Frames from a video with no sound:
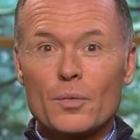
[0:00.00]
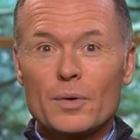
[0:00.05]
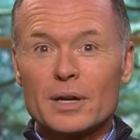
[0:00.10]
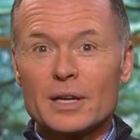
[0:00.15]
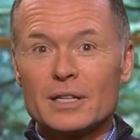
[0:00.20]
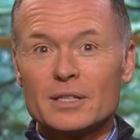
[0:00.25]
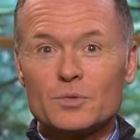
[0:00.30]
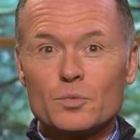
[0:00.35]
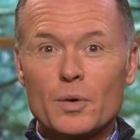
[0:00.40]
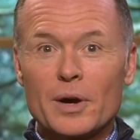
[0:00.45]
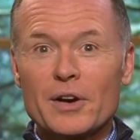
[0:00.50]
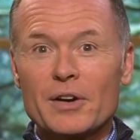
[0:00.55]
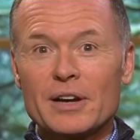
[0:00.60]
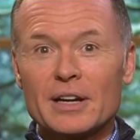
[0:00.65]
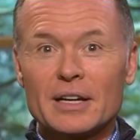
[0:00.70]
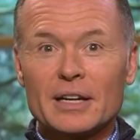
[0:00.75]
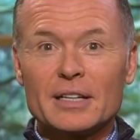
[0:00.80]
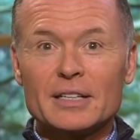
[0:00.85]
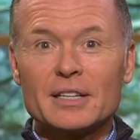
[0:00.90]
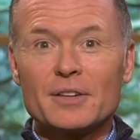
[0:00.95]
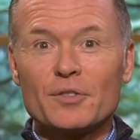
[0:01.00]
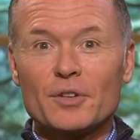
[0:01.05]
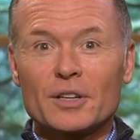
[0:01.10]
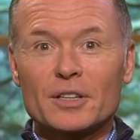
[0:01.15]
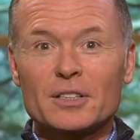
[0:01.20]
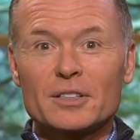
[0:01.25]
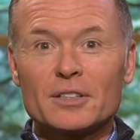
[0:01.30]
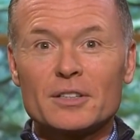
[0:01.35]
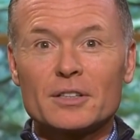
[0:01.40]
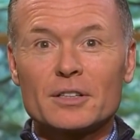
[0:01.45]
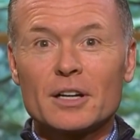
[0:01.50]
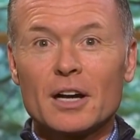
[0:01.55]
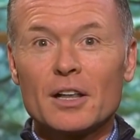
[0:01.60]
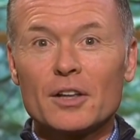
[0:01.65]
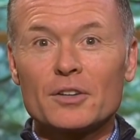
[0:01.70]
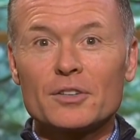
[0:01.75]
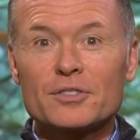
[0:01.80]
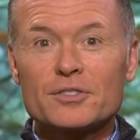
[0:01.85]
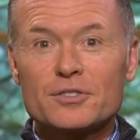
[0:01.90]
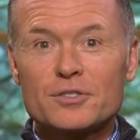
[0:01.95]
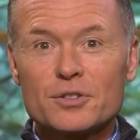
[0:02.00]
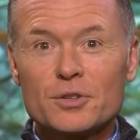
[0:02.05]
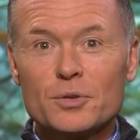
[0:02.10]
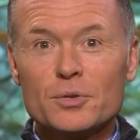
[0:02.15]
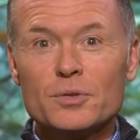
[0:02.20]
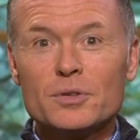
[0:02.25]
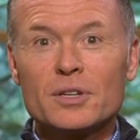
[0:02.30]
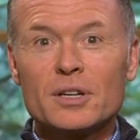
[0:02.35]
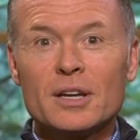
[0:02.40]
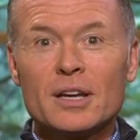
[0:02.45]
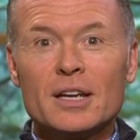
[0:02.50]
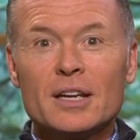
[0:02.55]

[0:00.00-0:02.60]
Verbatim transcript: He's wearing a different color suit,